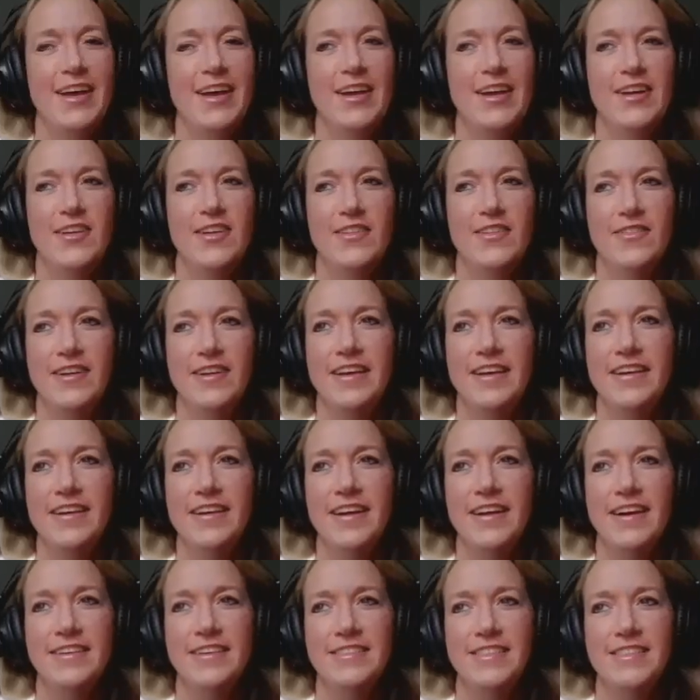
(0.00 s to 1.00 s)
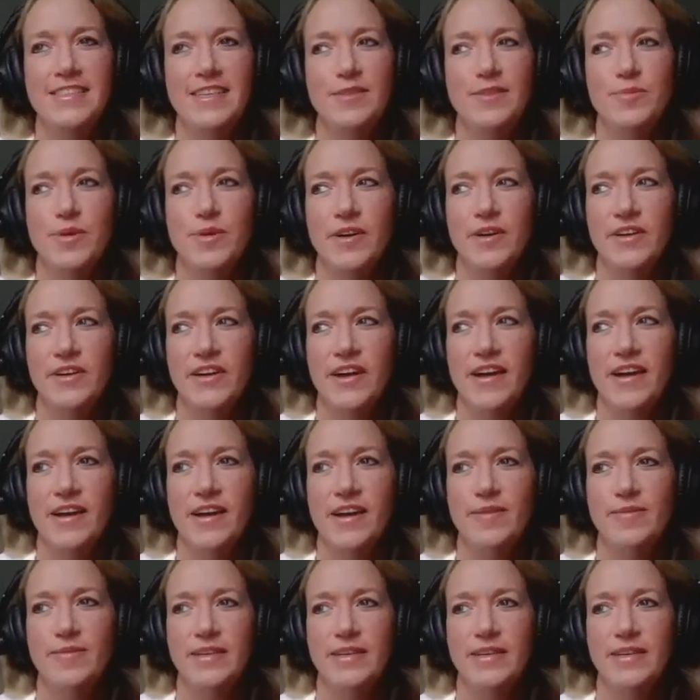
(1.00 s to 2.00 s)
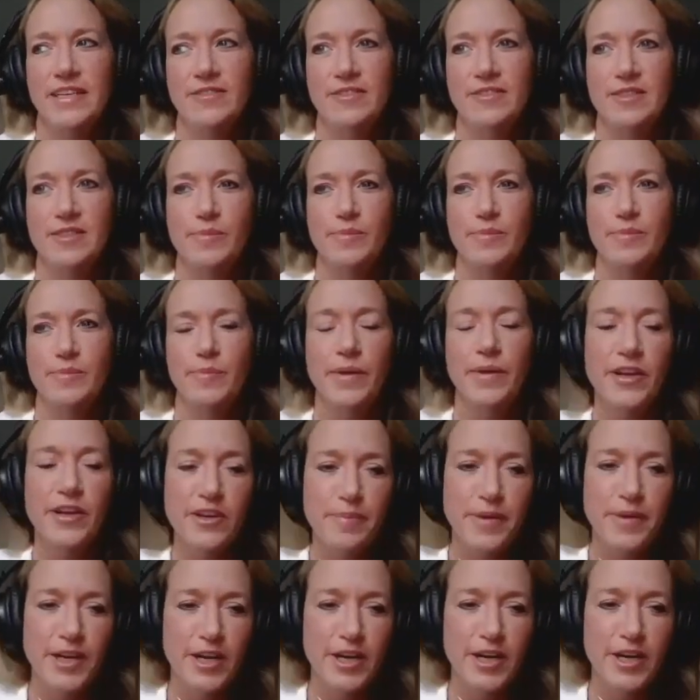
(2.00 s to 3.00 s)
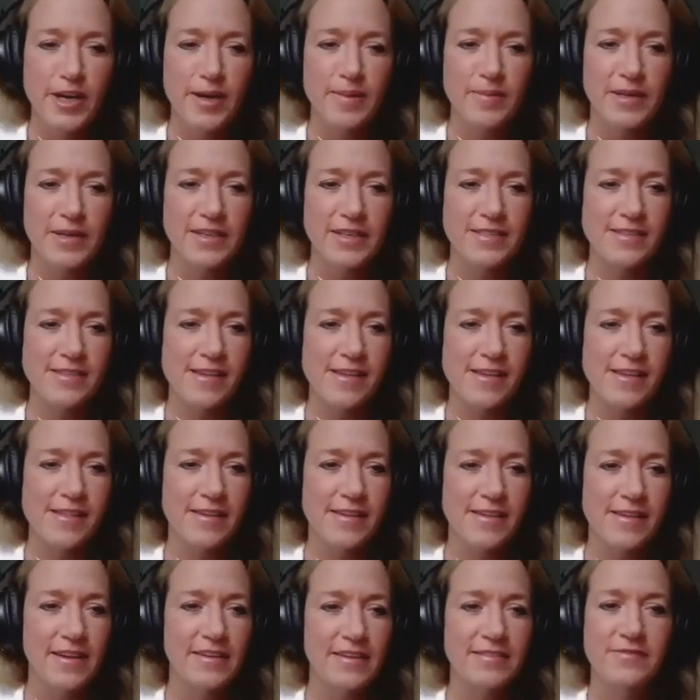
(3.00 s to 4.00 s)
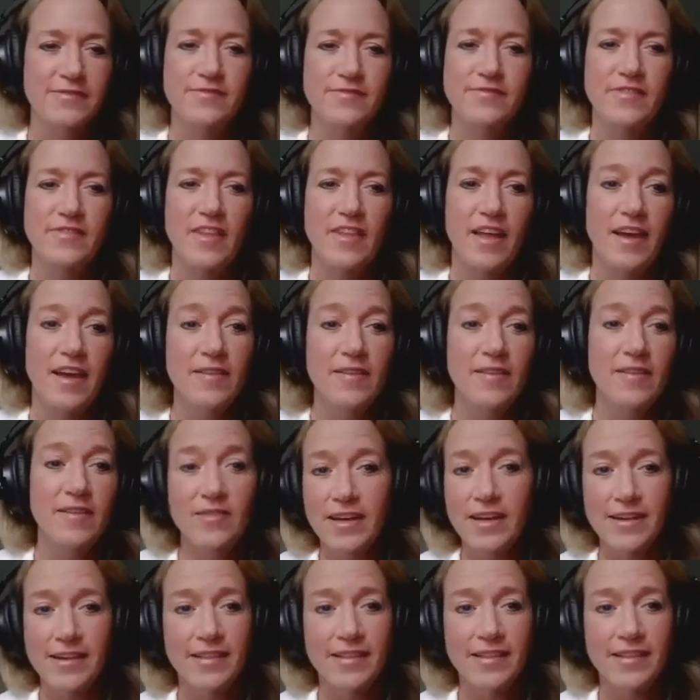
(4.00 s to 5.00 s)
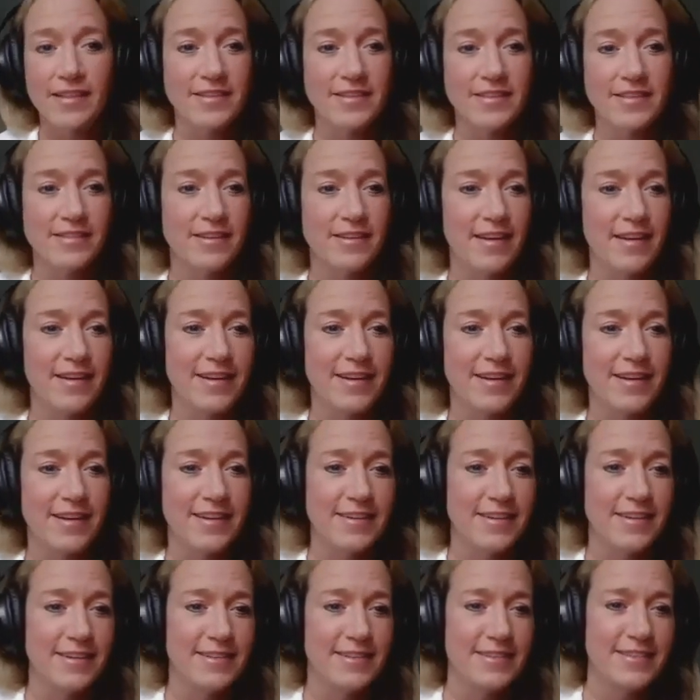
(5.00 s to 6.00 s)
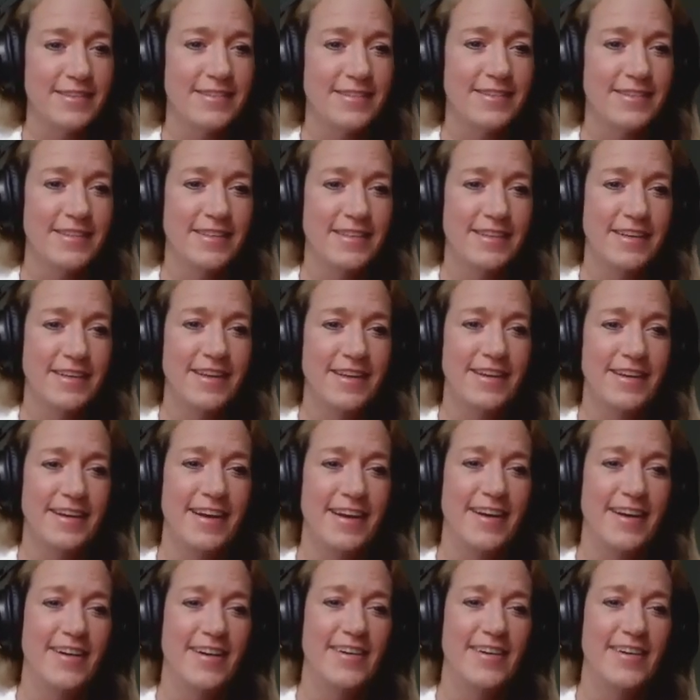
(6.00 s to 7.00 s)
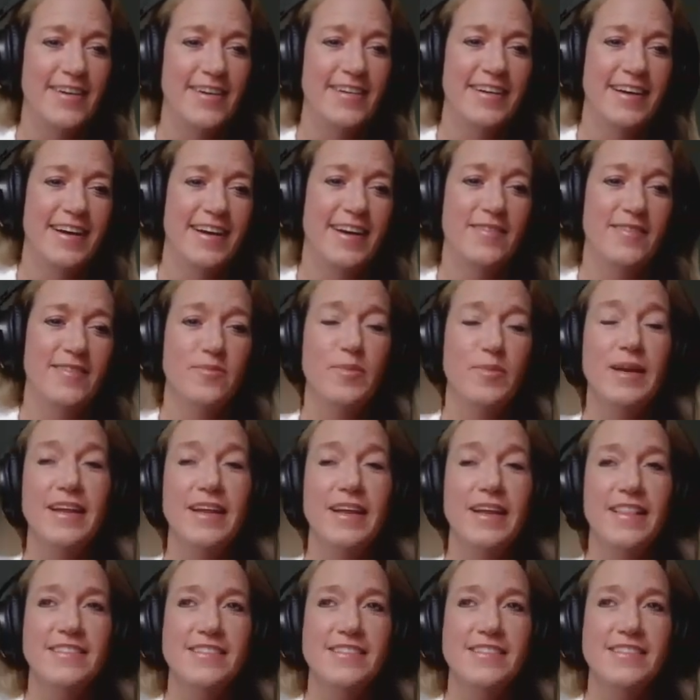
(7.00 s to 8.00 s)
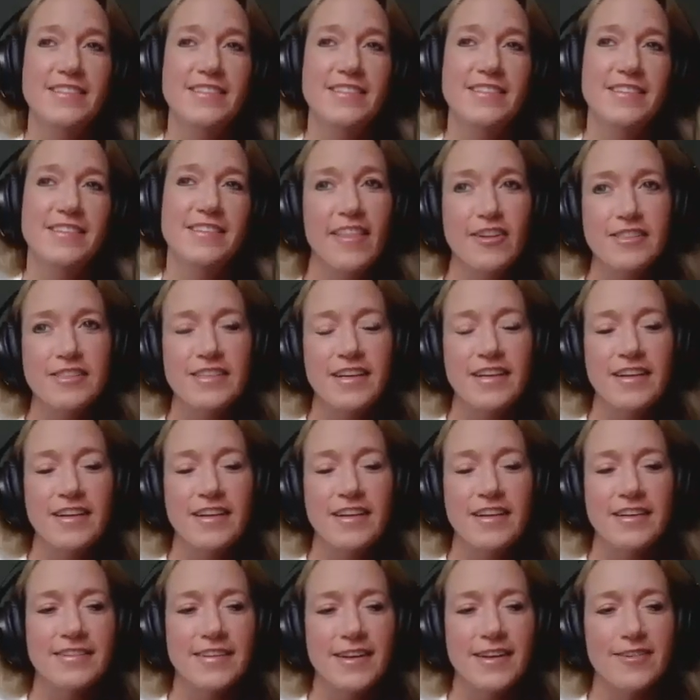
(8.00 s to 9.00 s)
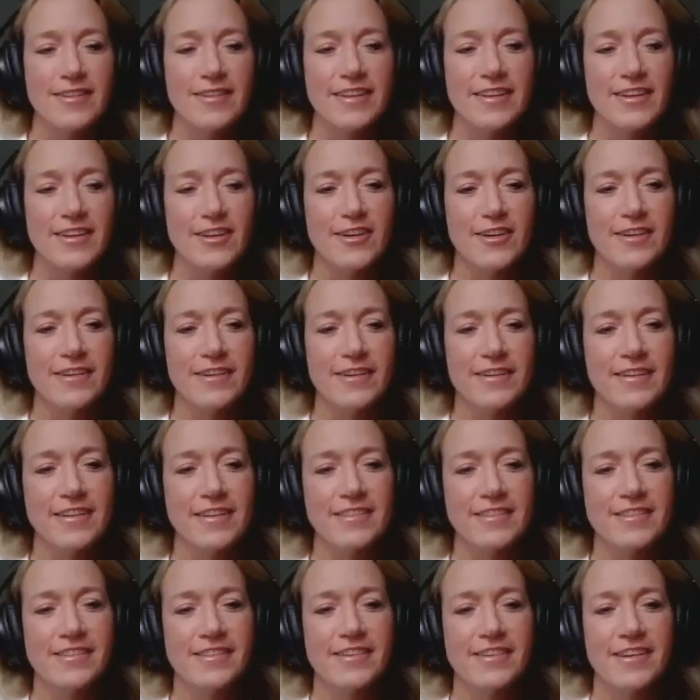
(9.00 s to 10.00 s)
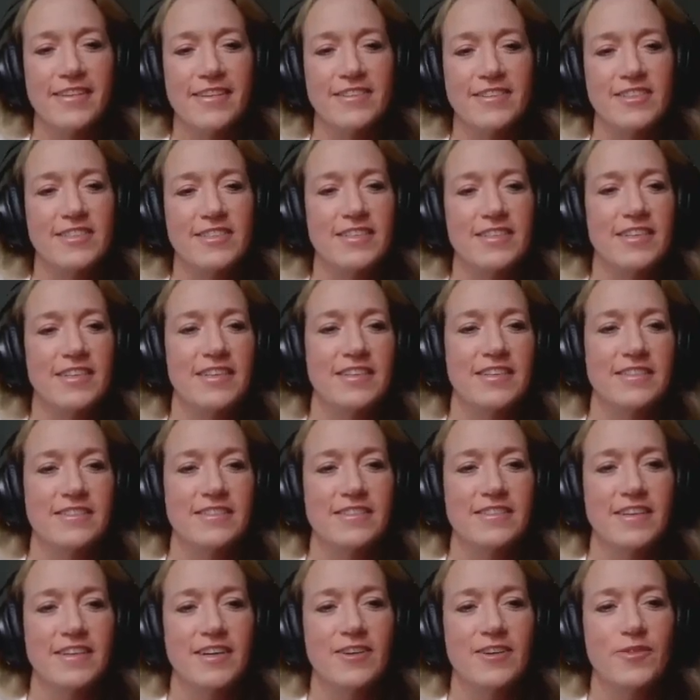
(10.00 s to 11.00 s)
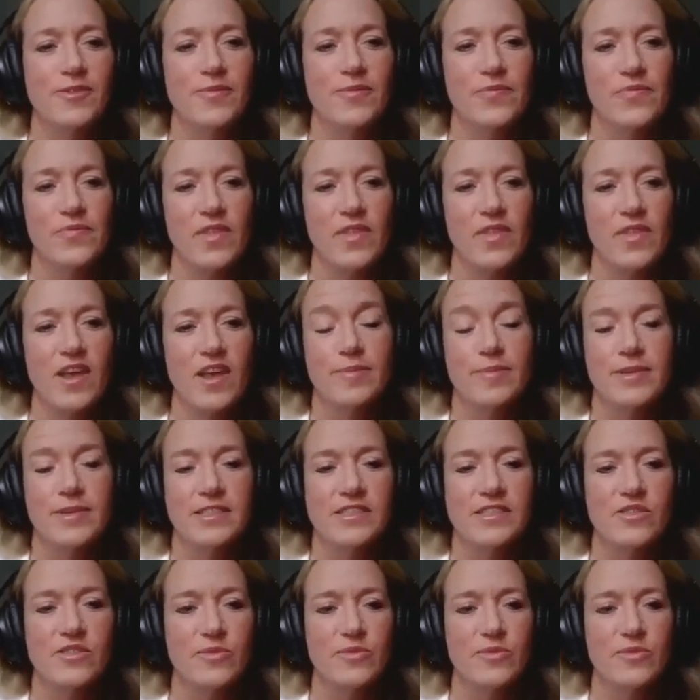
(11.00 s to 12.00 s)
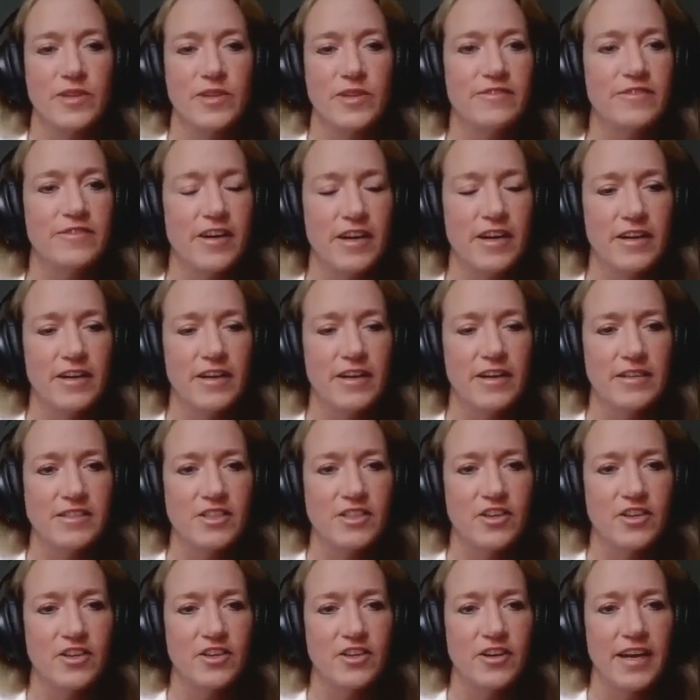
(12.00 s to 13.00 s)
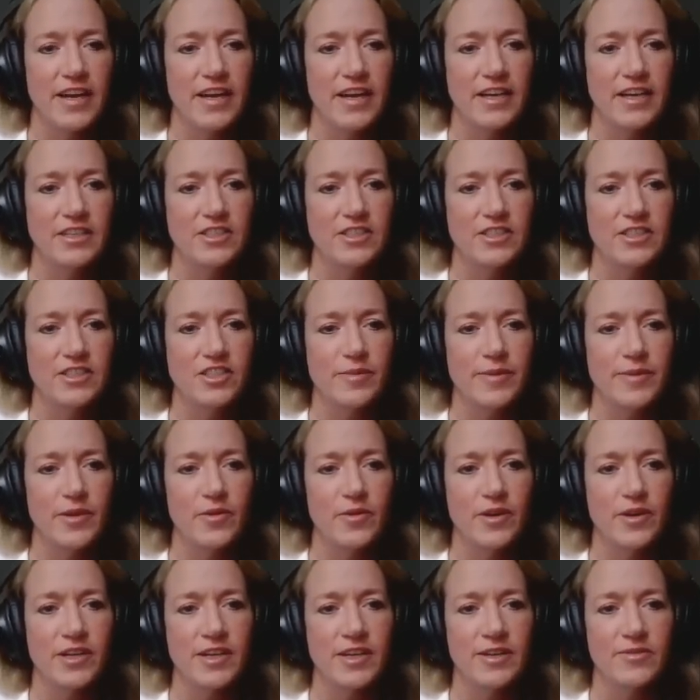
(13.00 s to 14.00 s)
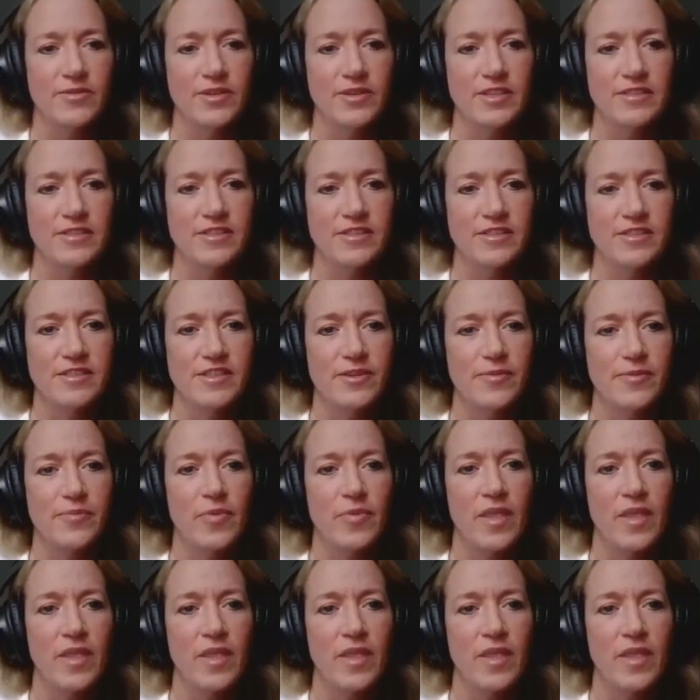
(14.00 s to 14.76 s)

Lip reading: When we did our teen program, it was peer-to-peer because I thought, I'm not going to listen to any adults, but I'll listen to other teens. I will learn and listen to other teens. So, no, but it's a great age to be working with. So